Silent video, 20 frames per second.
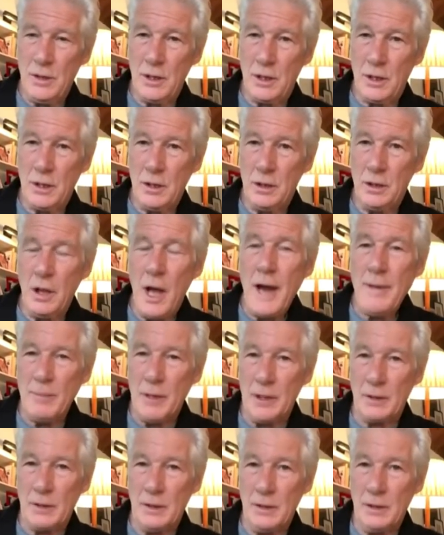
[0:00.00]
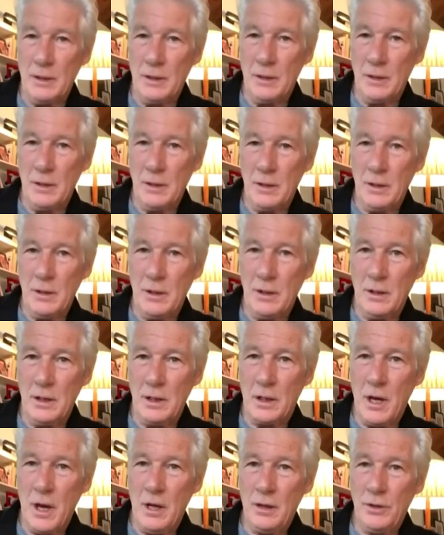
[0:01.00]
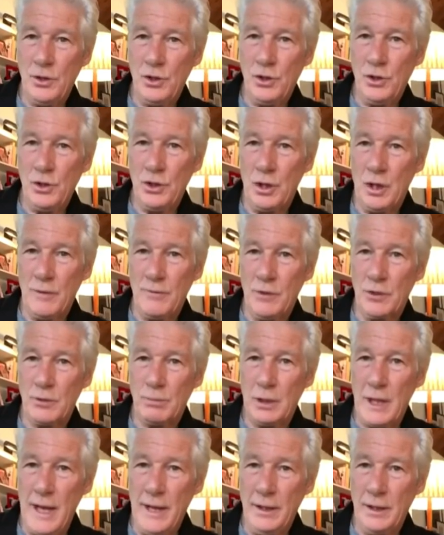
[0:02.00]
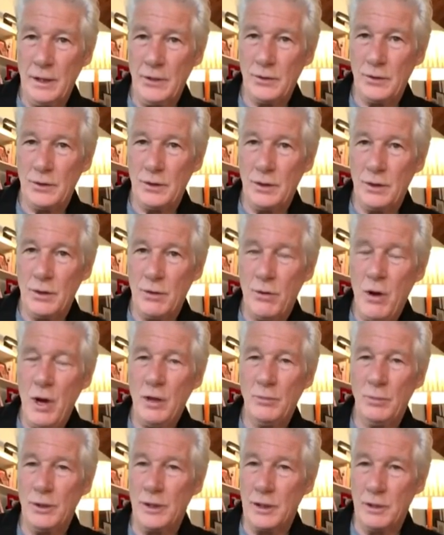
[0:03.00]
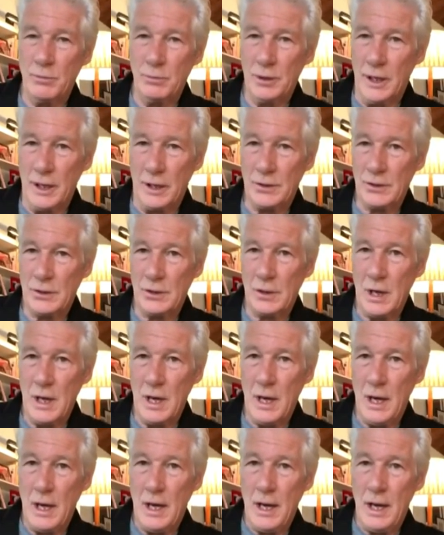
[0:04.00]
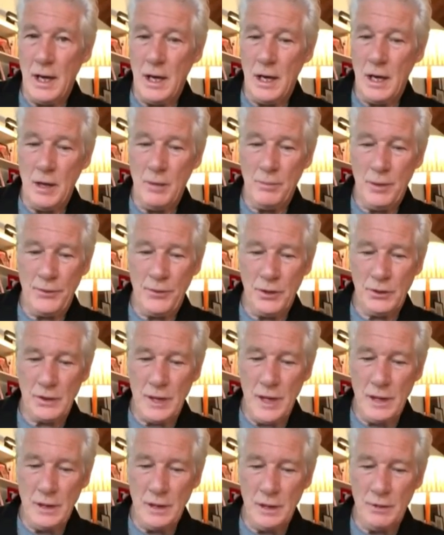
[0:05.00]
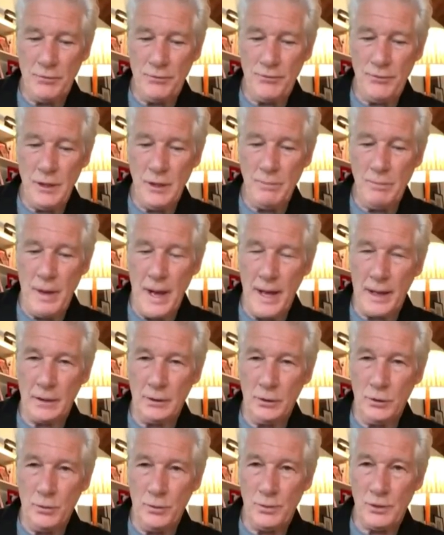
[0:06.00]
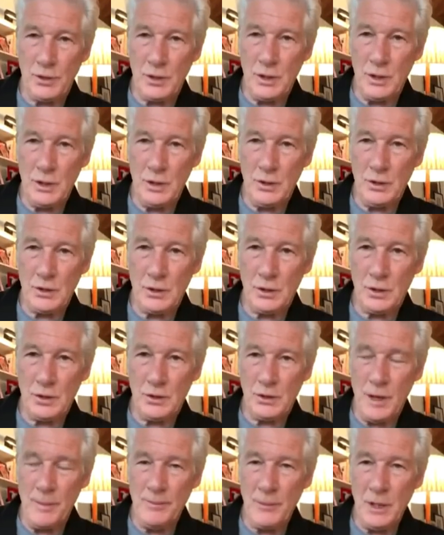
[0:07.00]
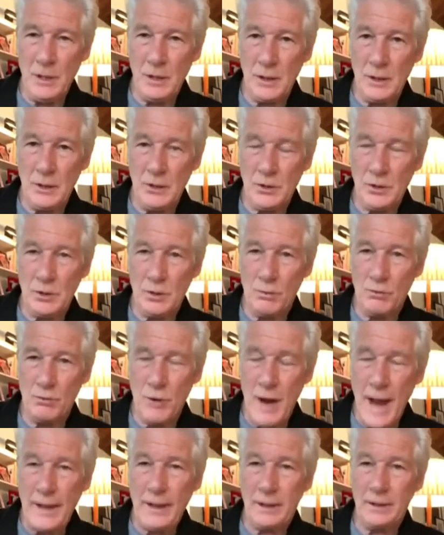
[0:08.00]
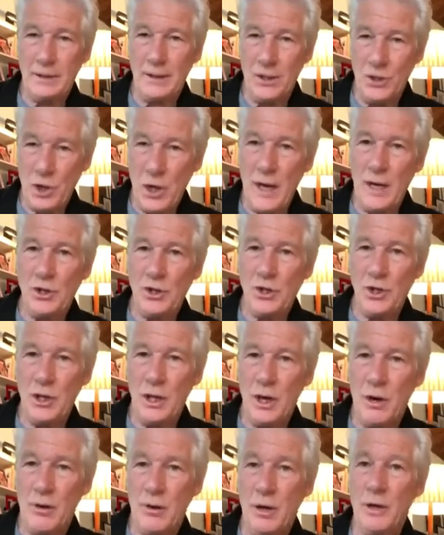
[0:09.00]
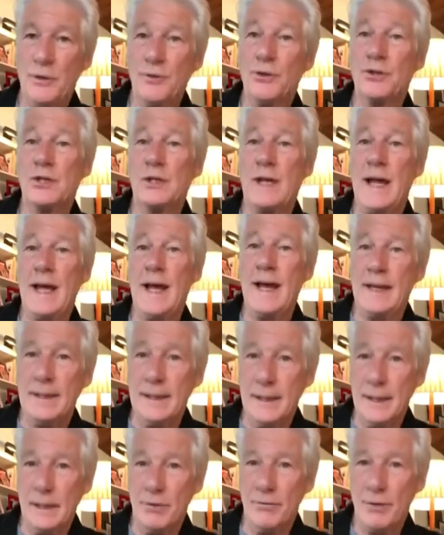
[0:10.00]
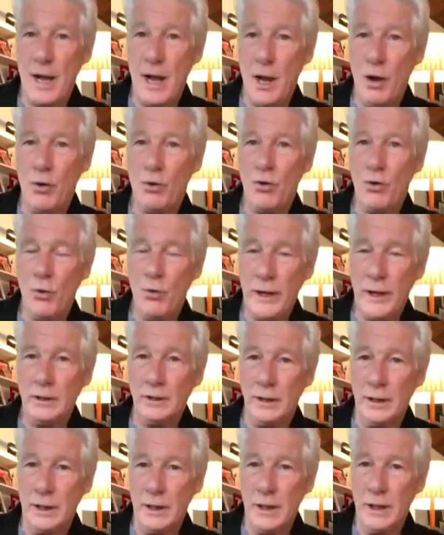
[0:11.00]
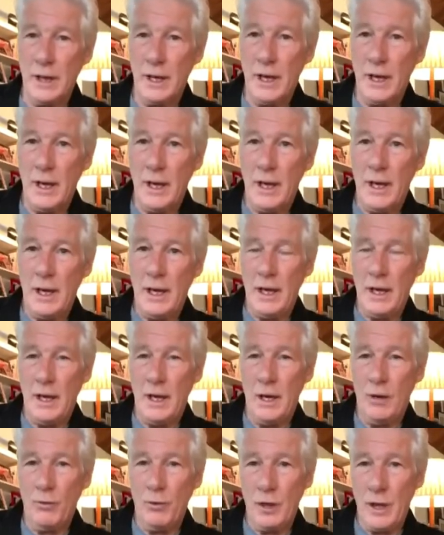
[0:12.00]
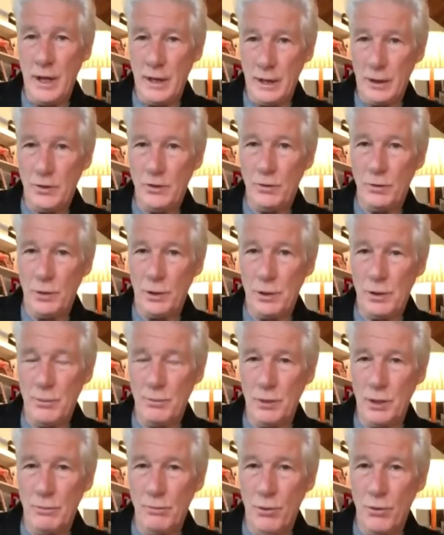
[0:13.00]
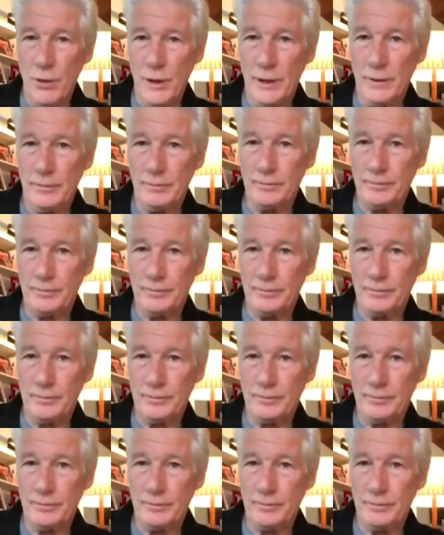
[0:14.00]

climate and the ecology of this planet is incredibly complex. But this idea of feedback loops is something that is radically changing our understanding of how quickly we're getting to a tipping point.